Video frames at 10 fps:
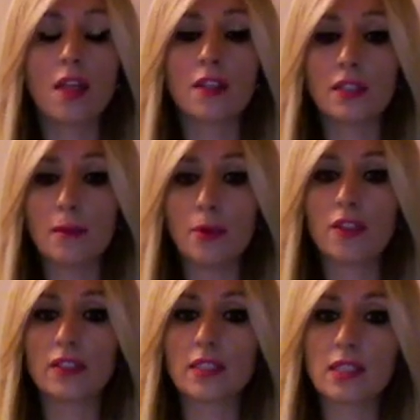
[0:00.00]
The temple
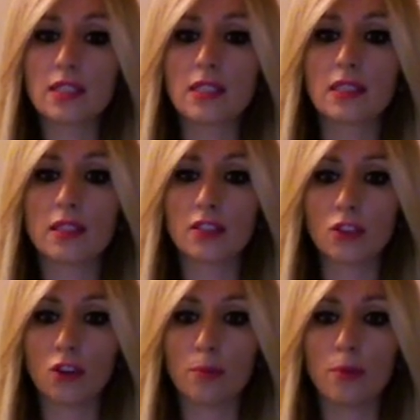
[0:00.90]
that existed at the
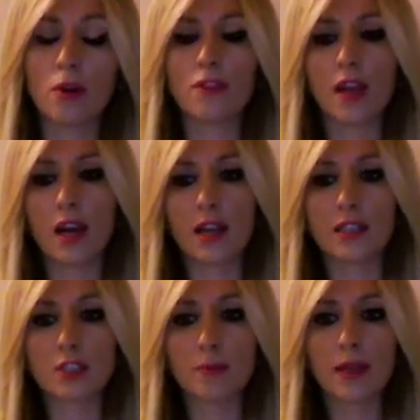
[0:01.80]
top of the
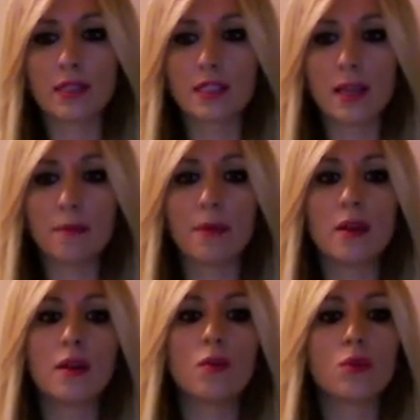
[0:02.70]
highest step
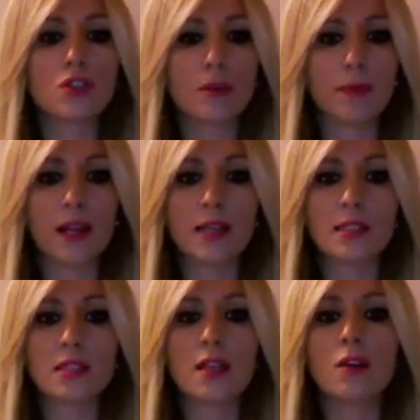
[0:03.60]
was
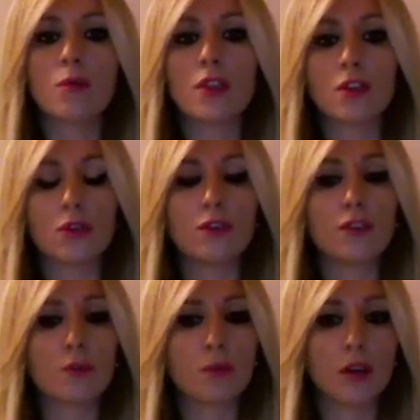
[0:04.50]
replaced with a
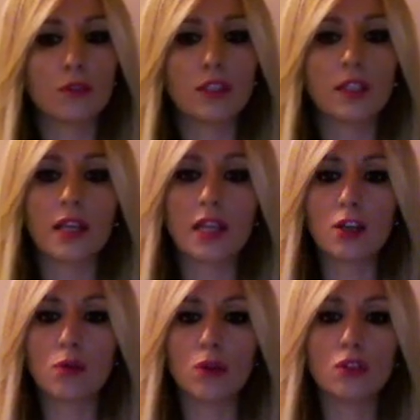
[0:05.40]
uniform loading
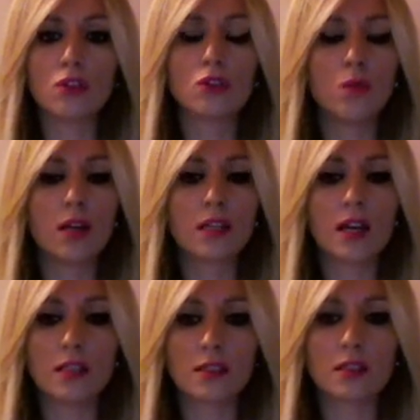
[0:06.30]
equal to
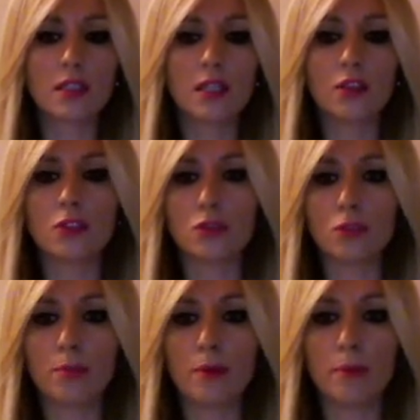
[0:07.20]
100
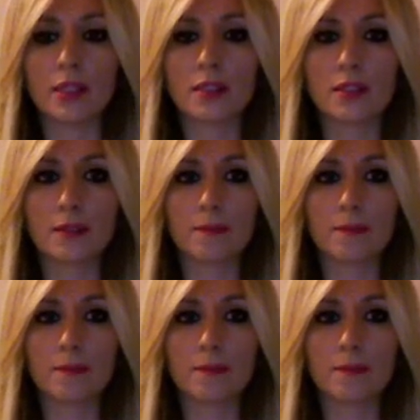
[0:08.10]
kN per meter.